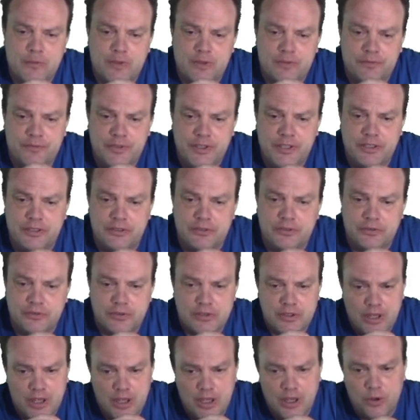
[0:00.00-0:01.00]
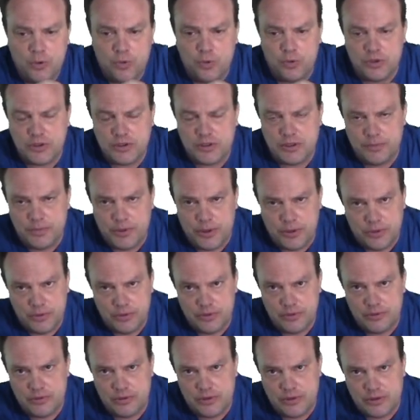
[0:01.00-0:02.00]
videos was about
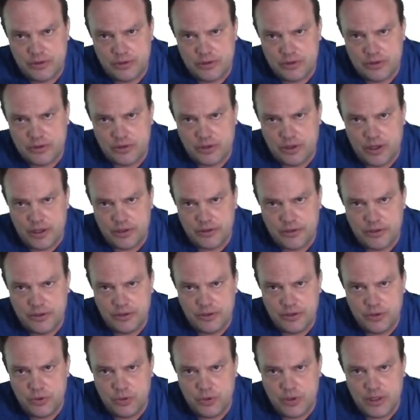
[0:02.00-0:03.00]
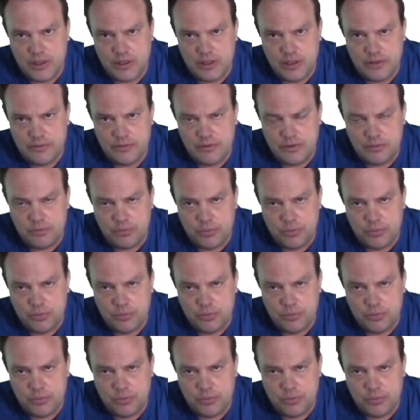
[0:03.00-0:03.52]
trying to do a living